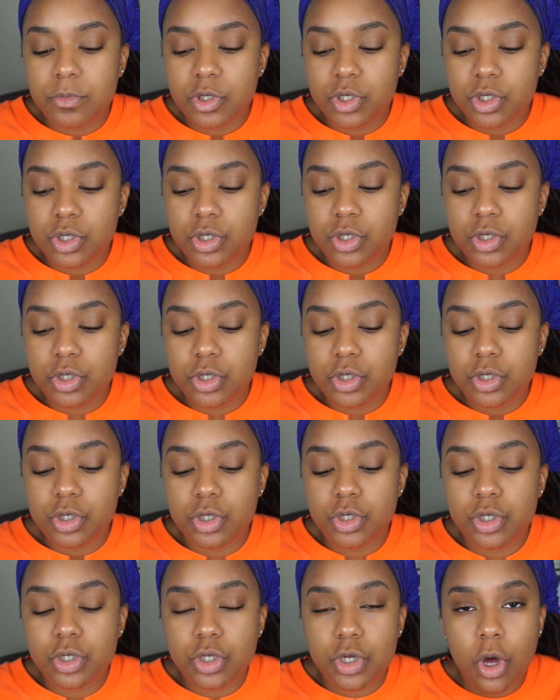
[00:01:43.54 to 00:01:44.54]

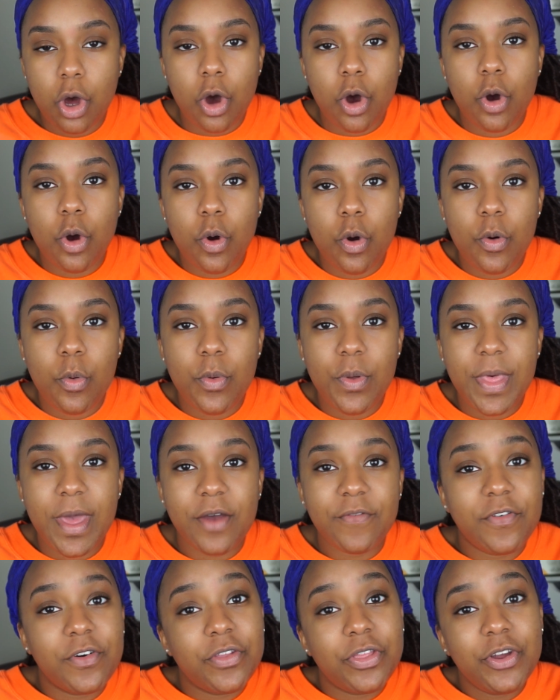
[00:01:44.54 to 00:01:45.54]
So
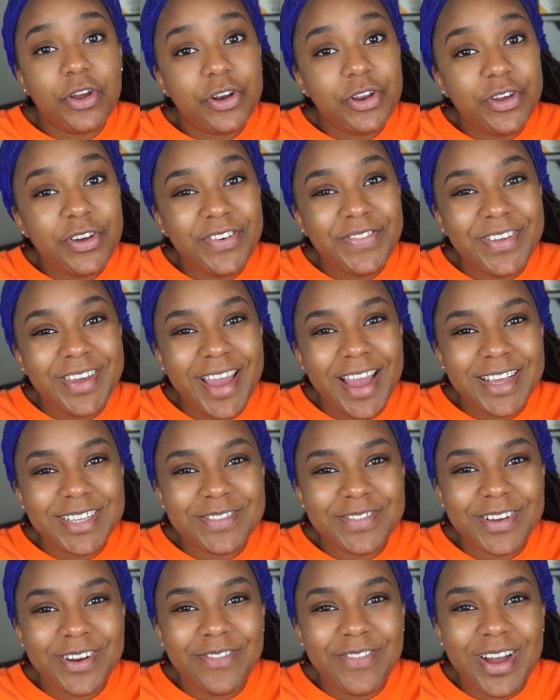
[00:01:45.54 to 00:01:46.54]
without further ado, if you
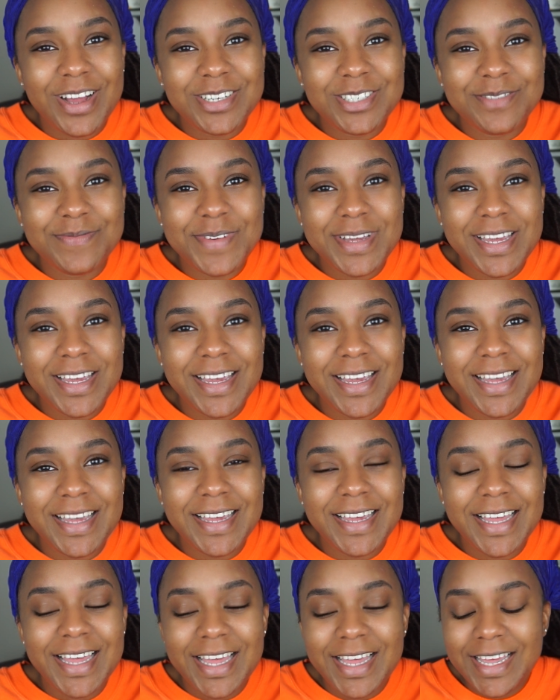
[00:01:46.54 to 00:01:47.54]
guys want to watch
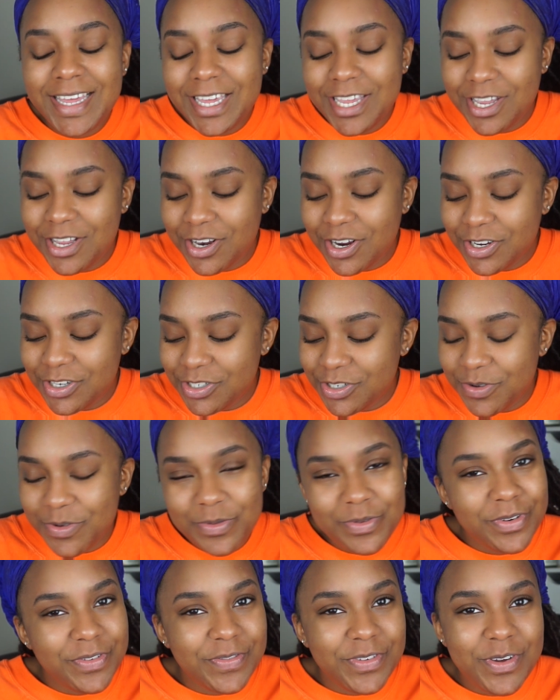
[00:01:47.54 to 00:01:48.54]
me, you know,
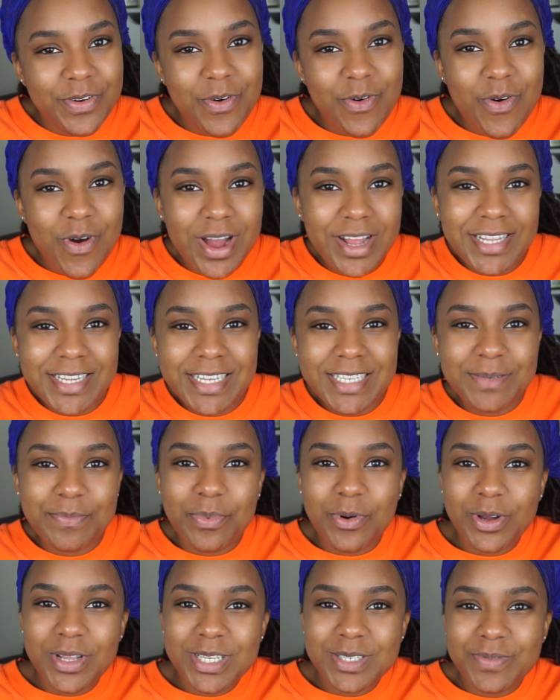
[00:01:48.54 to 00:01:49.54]
do a review on this
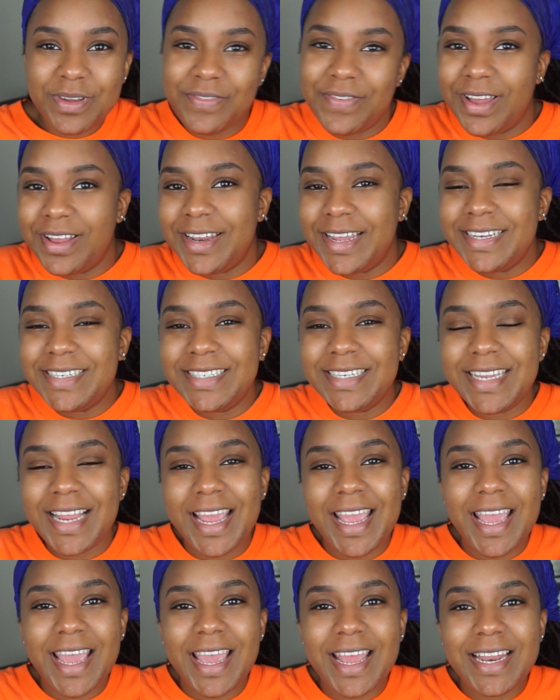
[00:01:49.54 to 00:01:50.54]
Born This Way foundation
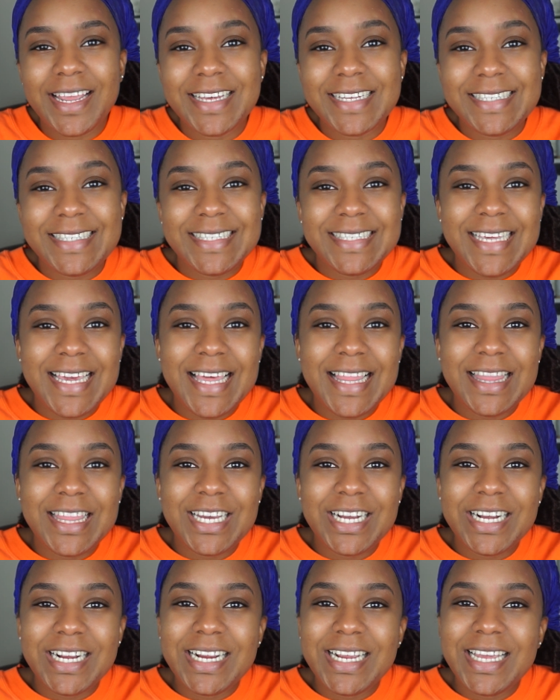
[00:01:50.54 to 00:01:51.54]
and
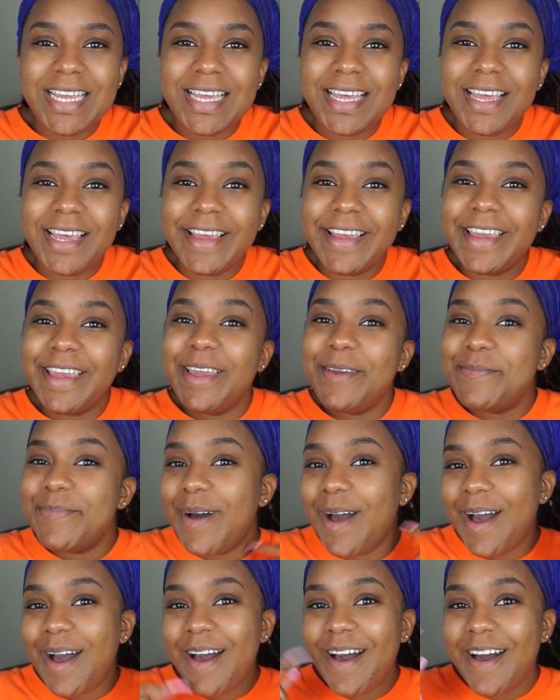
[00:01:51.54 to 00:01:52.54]
concealer, keep
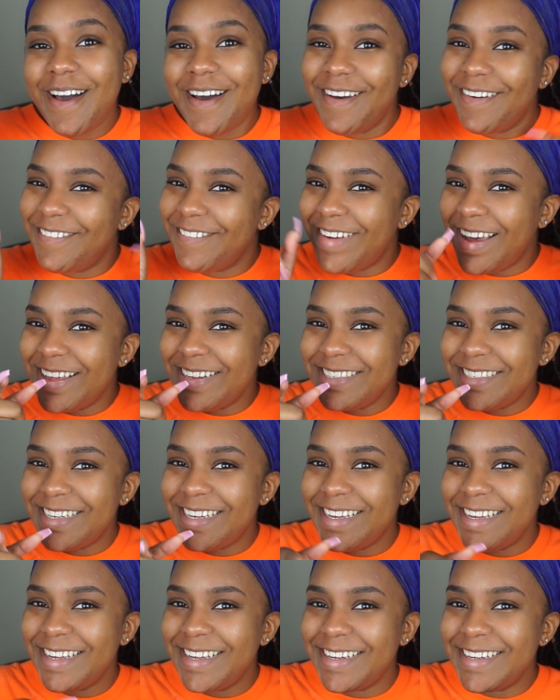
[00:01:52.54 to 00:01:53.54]
on
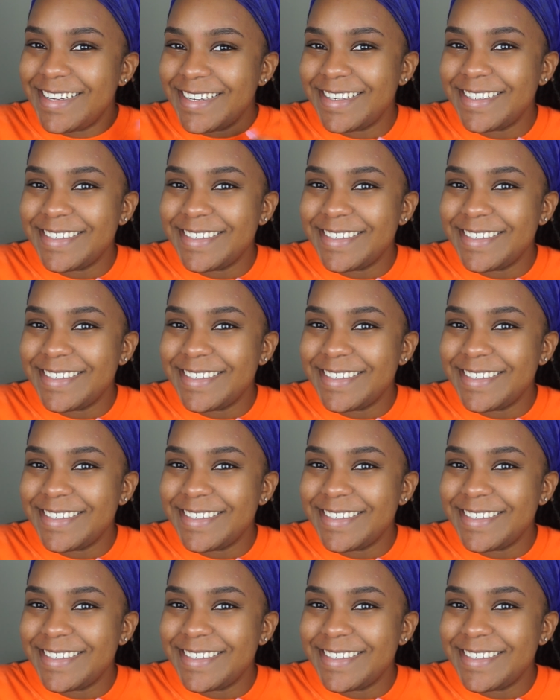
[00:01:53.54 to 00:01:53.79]
watching.